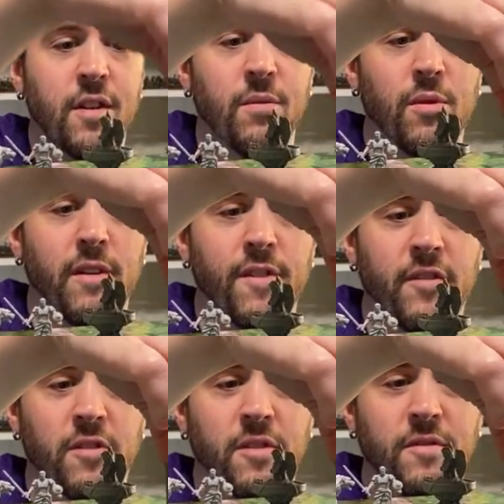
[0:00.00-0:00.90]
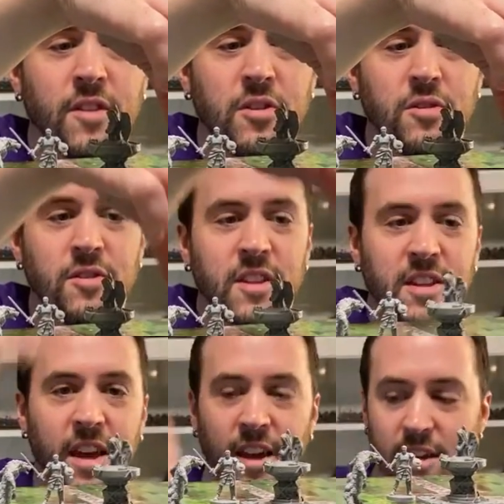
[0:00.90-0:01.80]
One of my favorite features, the
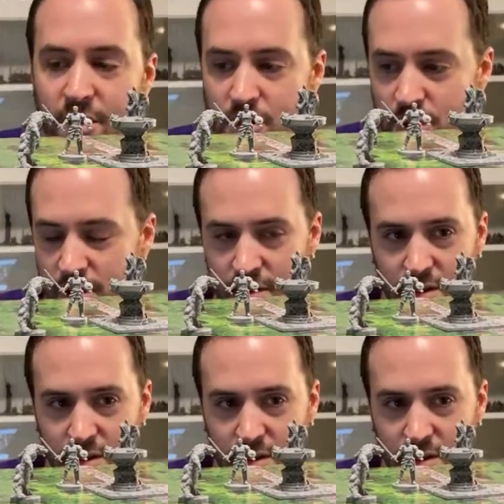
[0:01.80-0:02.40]
cage.